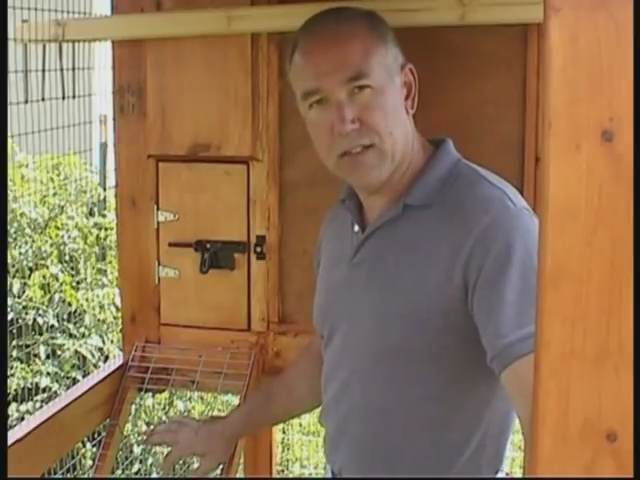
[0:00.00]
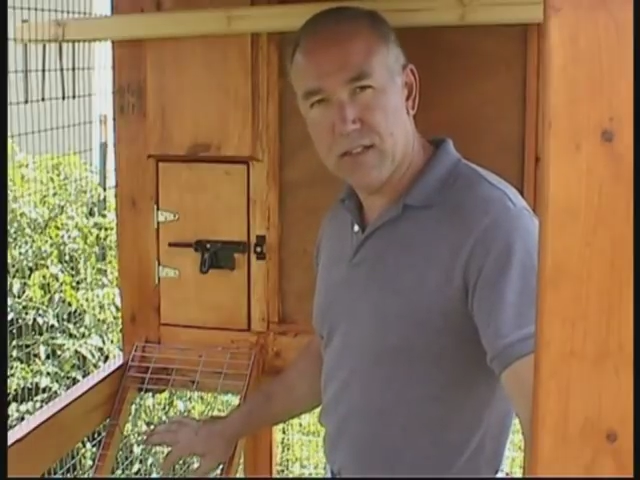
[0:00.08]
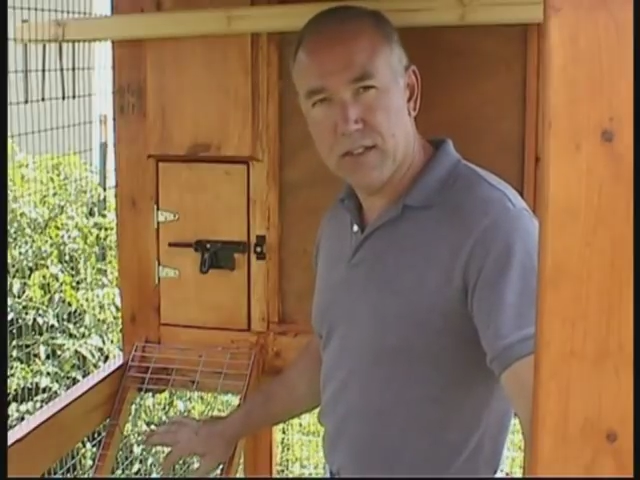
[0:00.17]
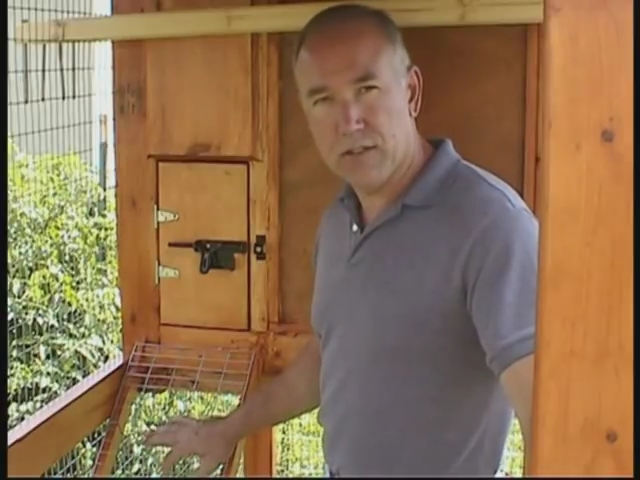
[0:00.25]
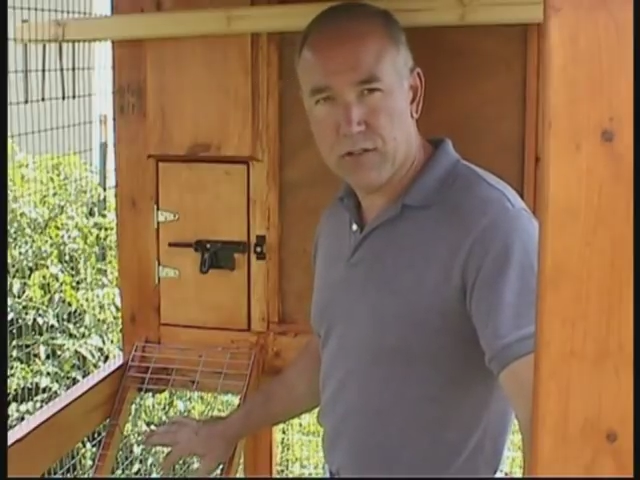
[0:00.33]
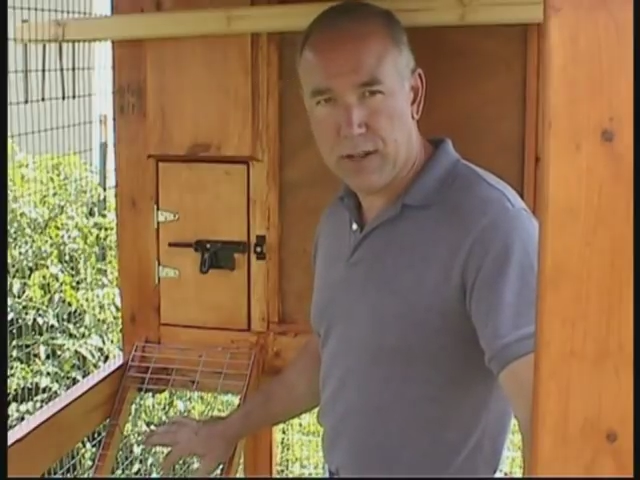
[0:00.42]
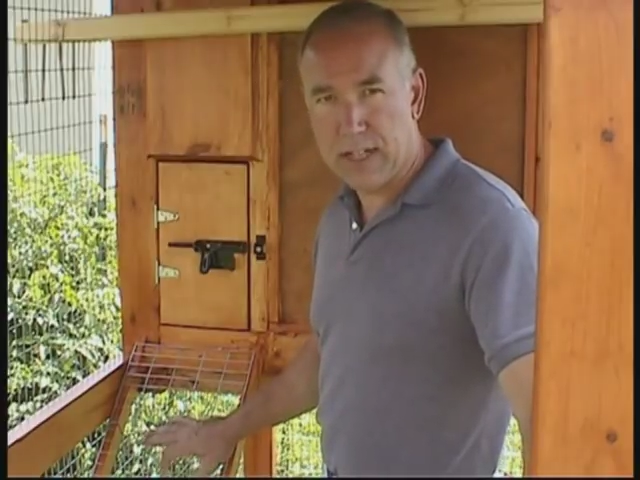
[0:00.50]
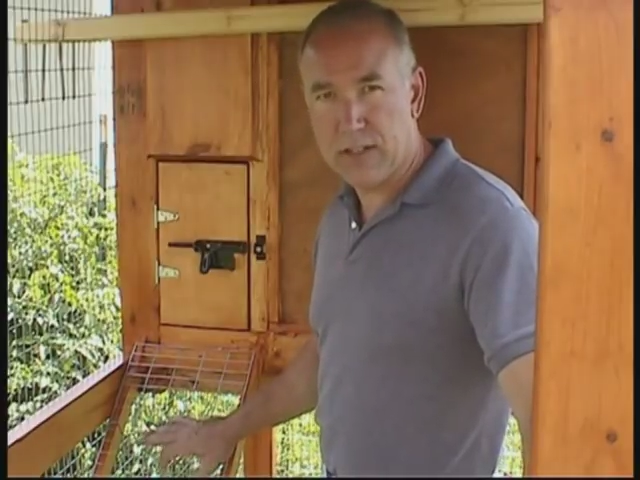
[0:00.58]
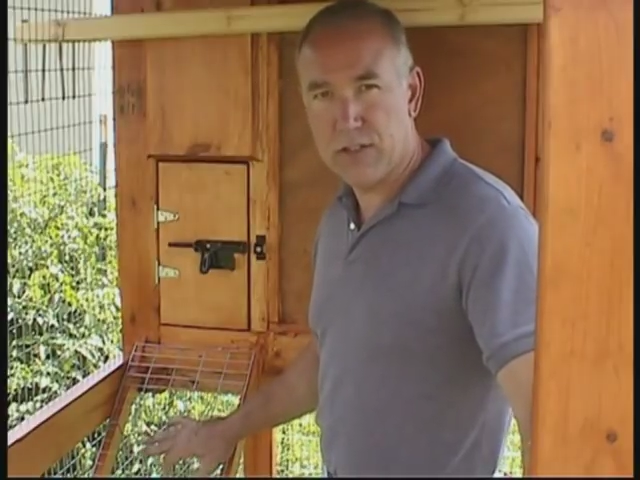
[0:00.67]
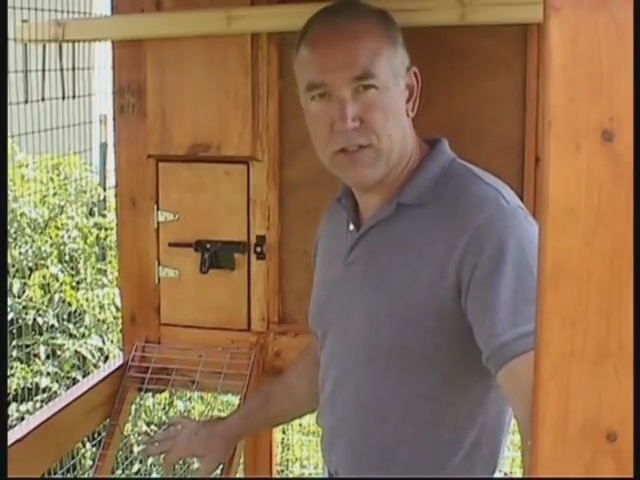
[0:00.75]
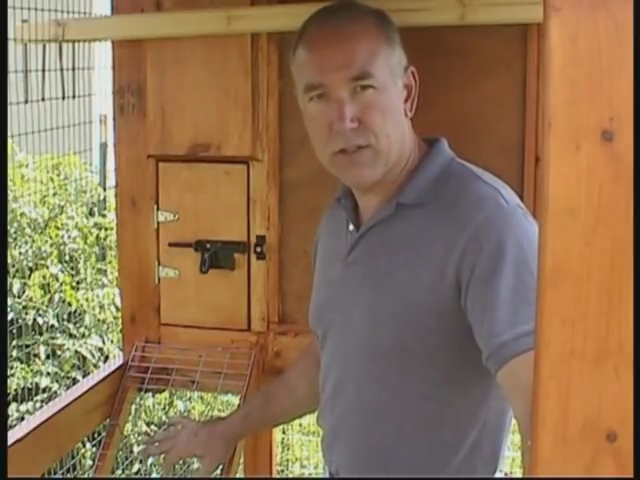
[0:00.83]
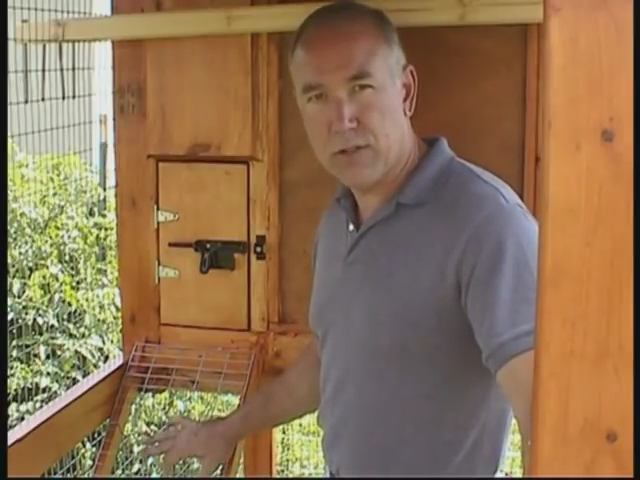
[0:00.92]
scratch the
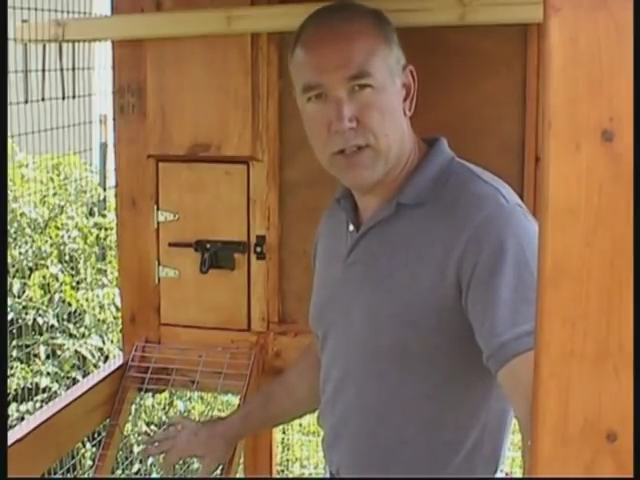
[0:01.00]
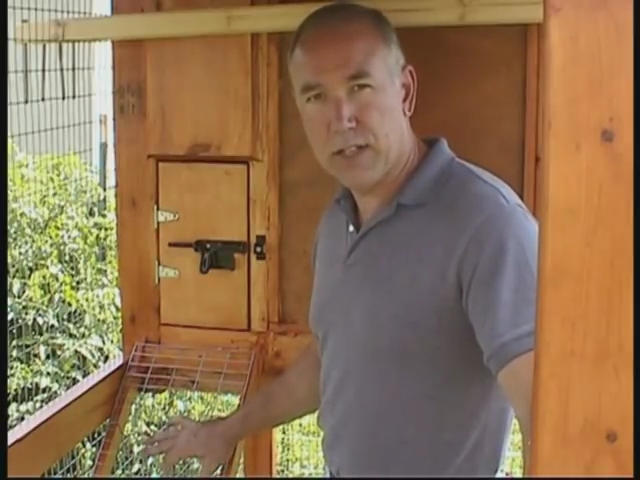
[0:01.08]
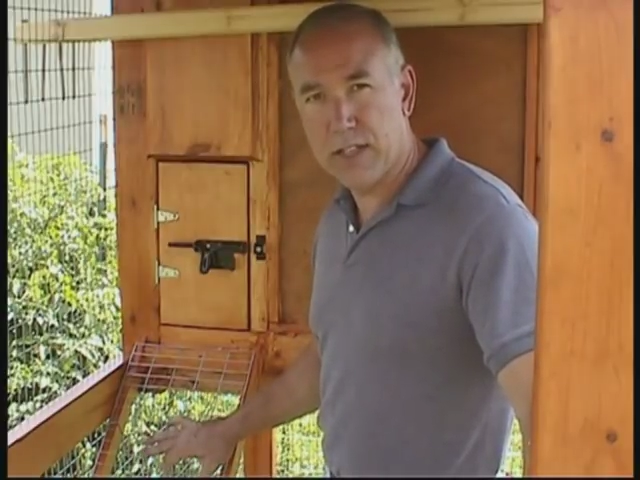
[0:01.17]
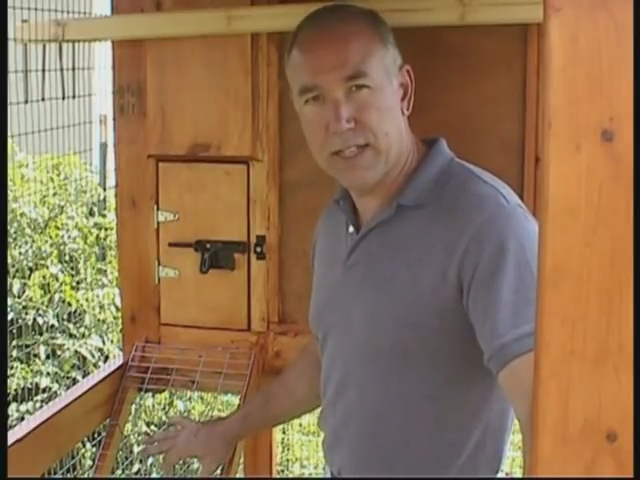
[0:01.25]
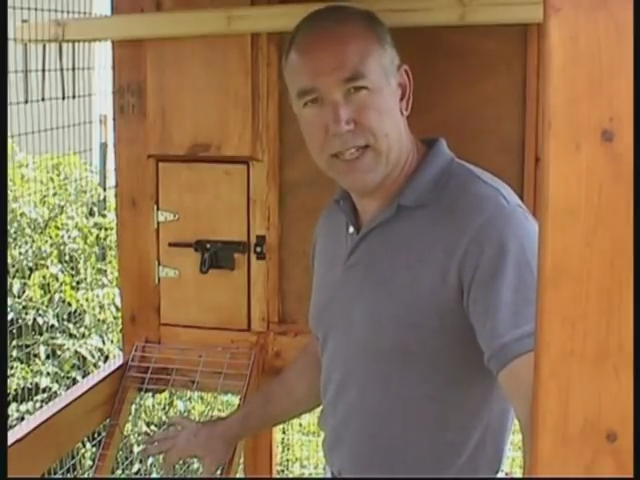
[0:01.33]
soil and eat